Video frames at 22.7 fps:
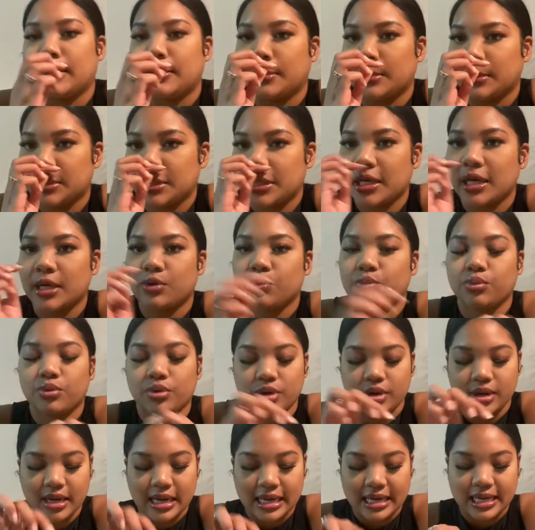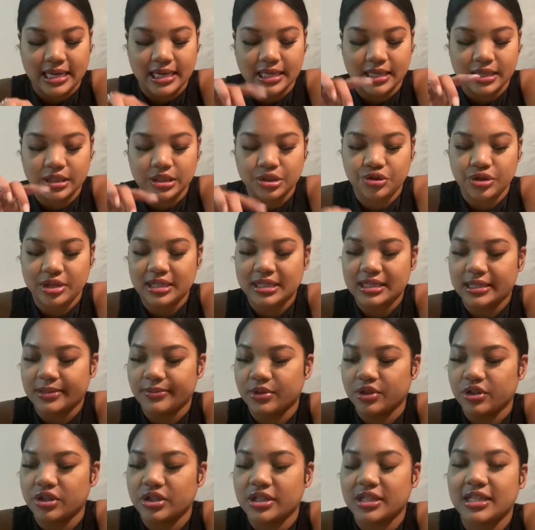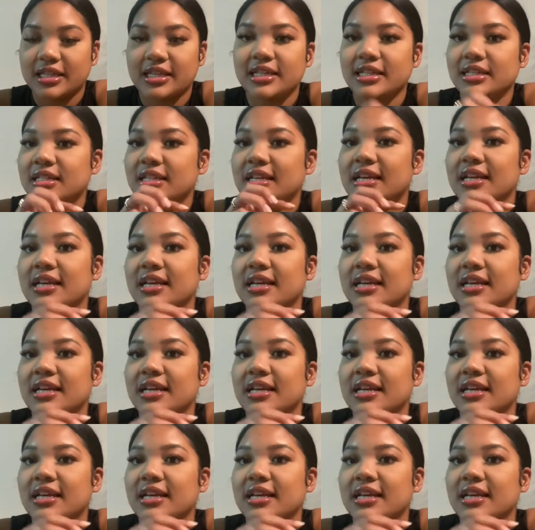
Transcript: she had wore a dress similar to this.